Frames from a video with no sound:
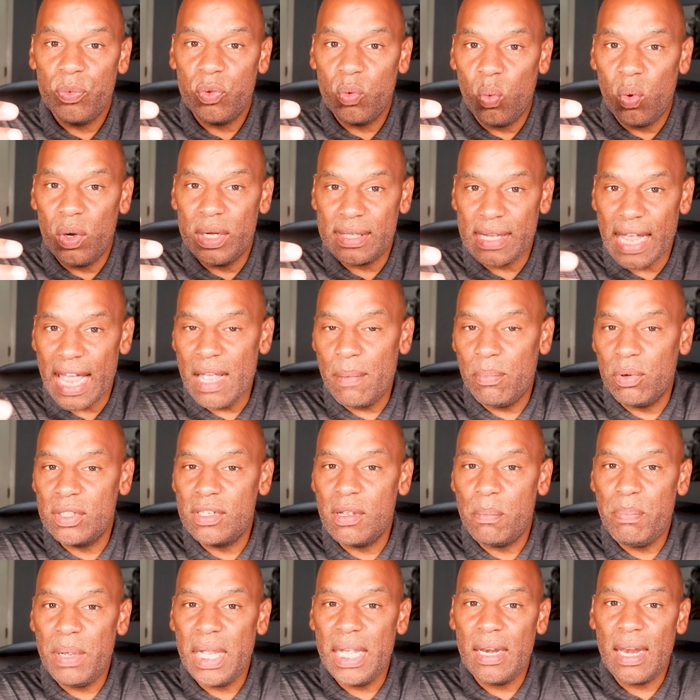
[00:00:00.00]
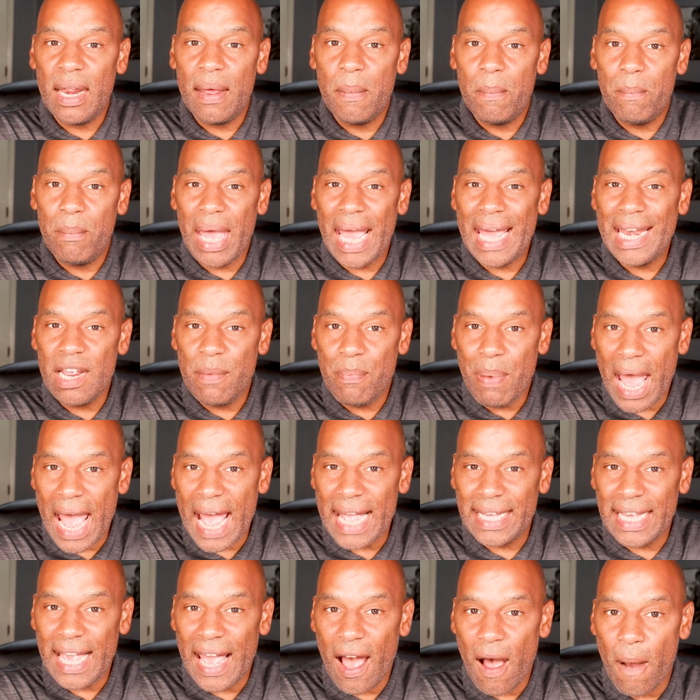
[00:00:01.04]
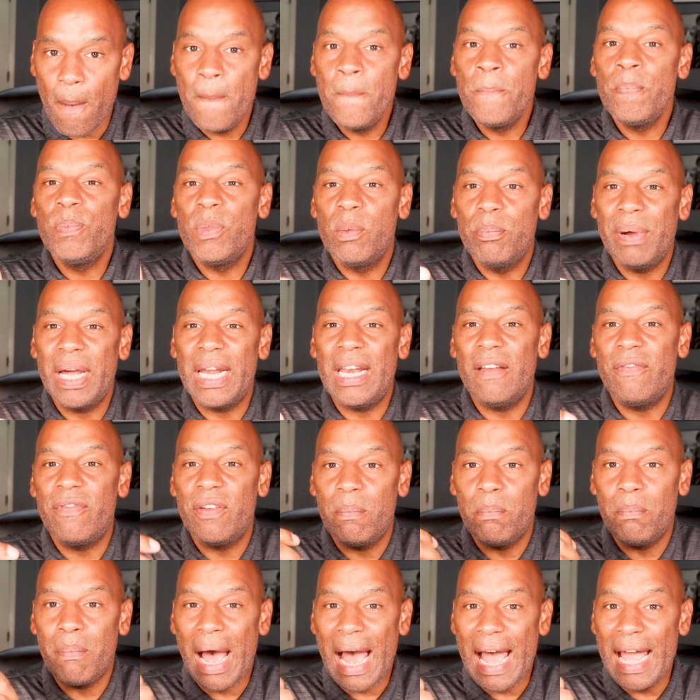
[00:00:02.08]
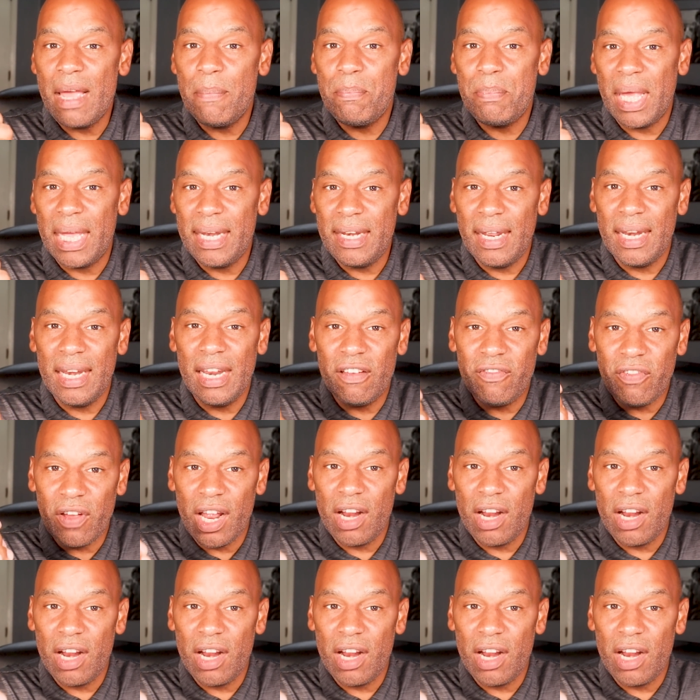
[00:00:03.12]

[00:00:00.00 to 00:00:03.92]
was able to beat Manny Pacquiao, but if, in my opinion, if